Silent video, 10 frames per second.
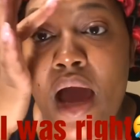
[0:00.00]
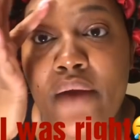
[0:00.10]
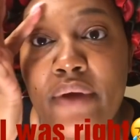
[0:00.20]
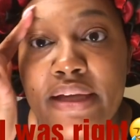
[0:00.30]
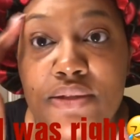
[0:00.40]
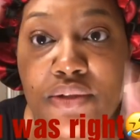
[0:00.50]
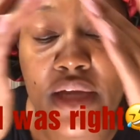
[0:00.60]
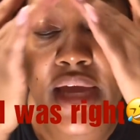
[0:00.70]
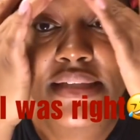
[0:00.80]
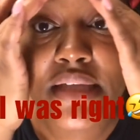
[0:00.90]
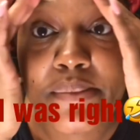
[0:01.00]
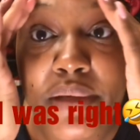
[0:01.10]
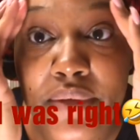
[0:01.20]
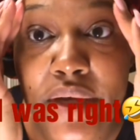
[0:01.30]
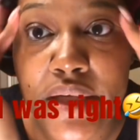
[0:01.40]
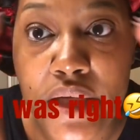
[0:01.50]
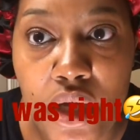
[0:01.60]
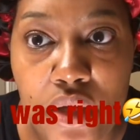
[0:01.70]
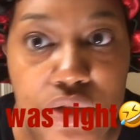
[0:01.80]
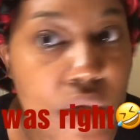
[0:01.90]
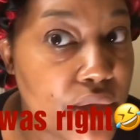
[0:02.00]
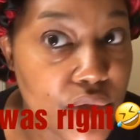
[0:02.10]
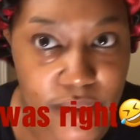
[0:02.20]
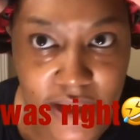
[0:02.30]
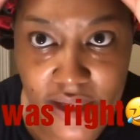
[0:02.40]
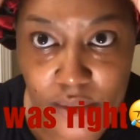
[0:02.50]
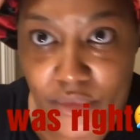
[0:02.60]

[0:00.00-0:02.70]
All right, so you guys, I'm getting ready to go so I can go to bed.